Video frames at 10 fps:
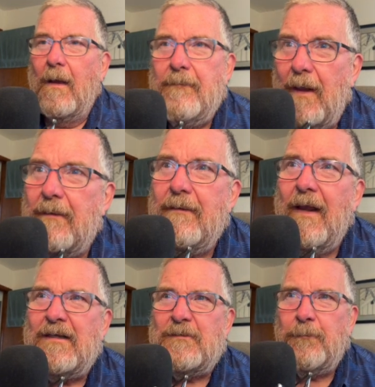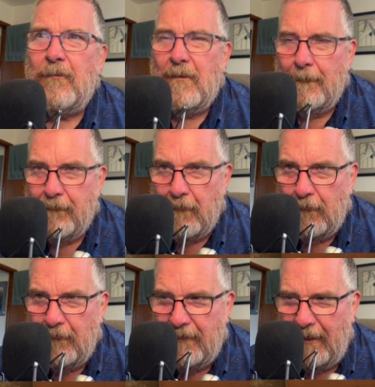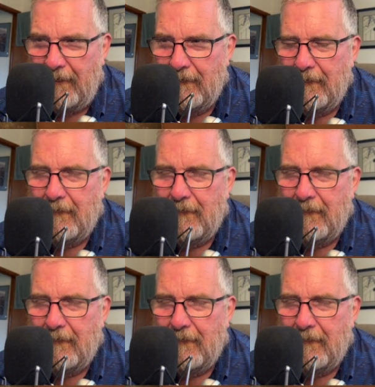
not an expert on Procreate.